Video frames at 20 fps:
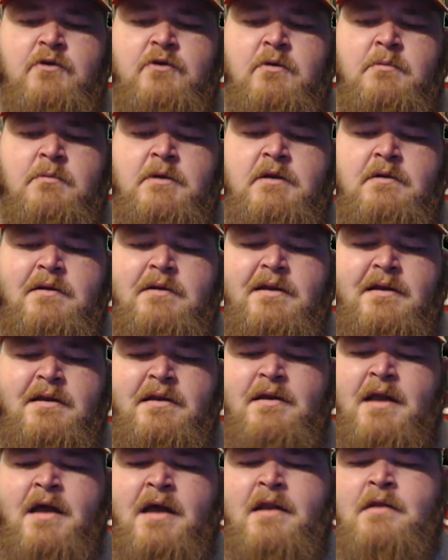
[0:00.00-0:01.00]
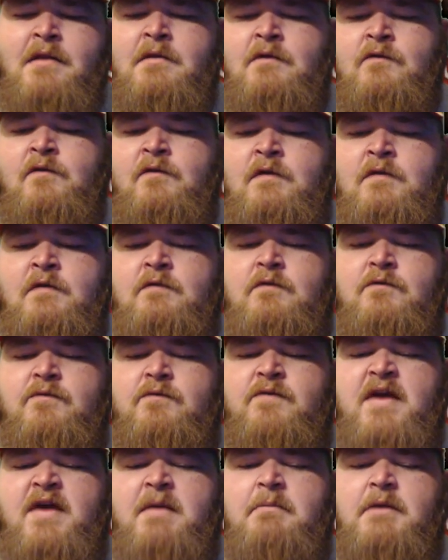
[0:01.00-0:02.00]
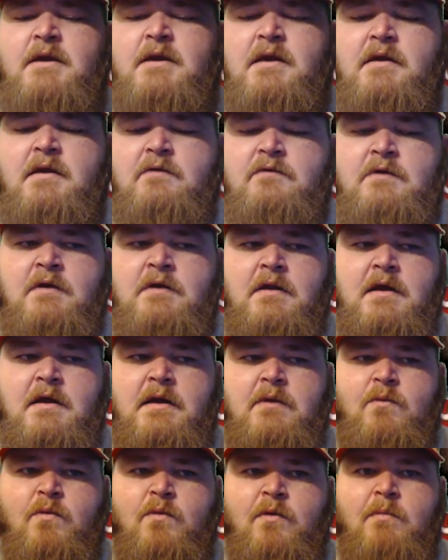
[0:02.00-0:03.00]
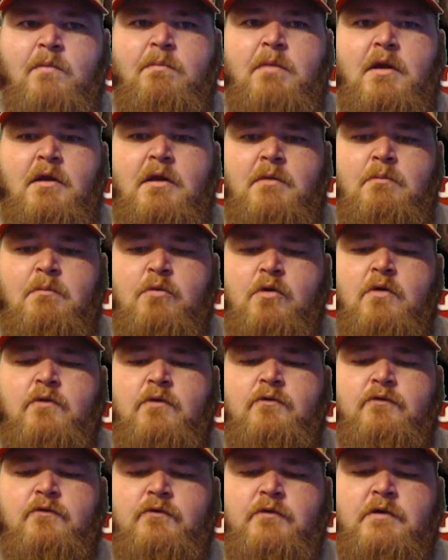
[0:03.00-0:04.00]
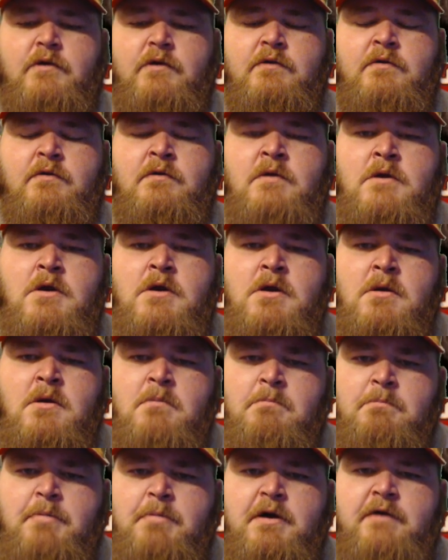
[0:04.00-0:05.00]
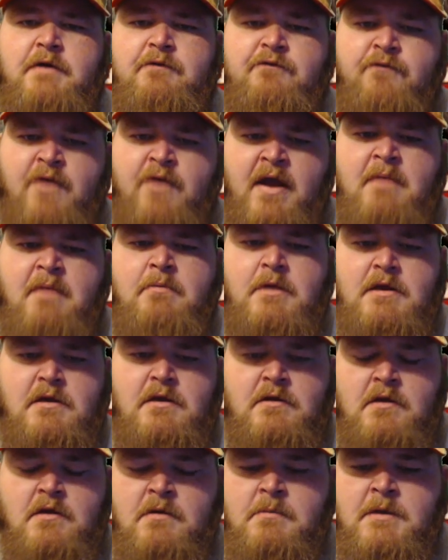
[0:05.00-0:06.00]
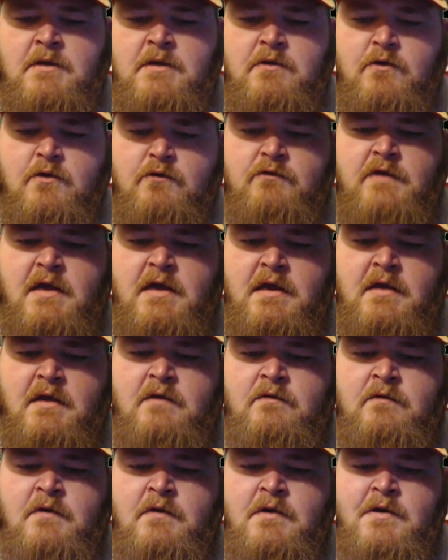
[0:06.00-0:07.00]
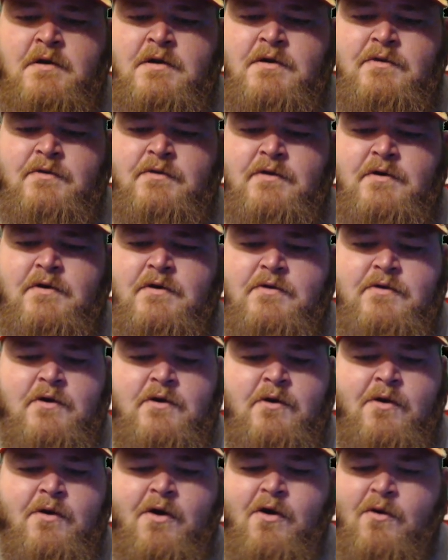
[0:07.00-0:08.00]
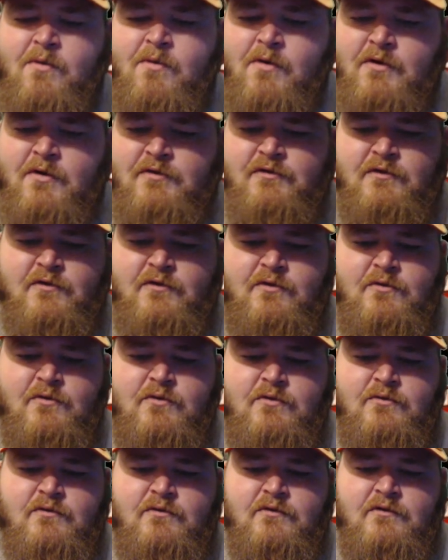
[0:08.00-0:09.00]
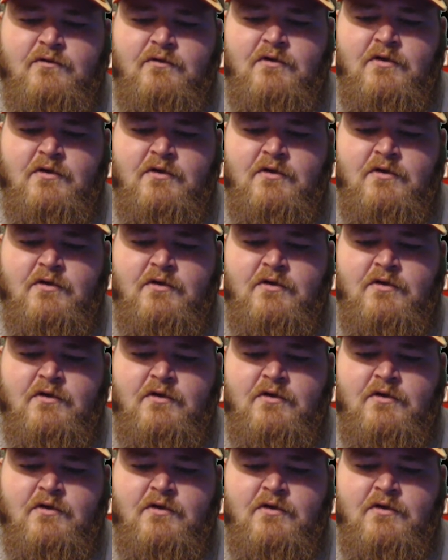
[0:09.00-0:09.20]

I mean, not in the sense of family as in like we're blood brothers or nothing, but family. I mean, those guys, they're all Russian dudes.